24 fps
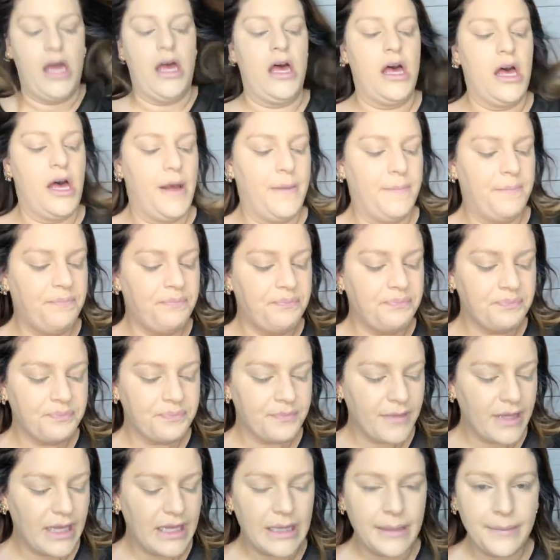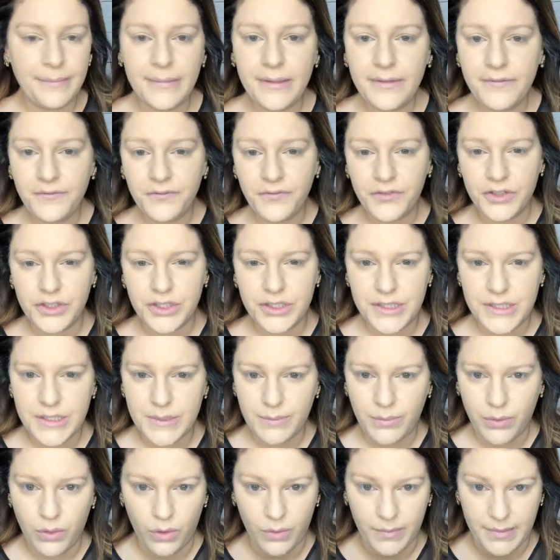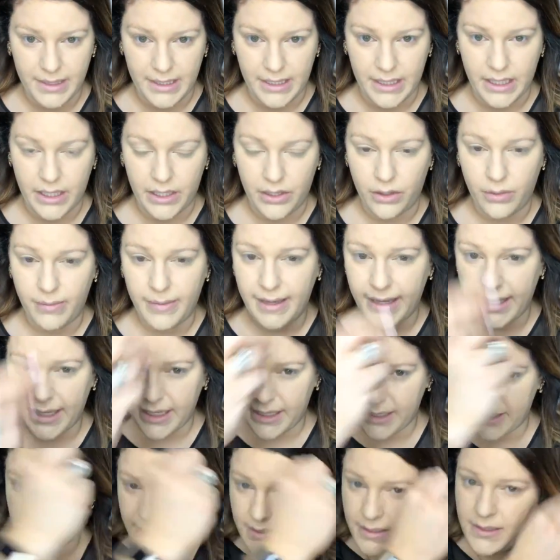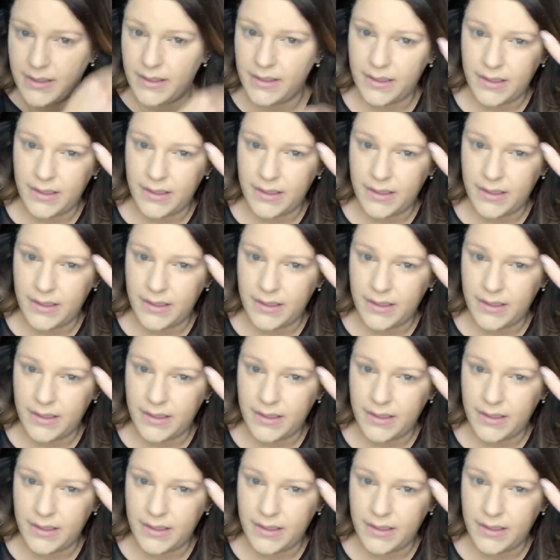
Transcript: Let me first pull my hair back.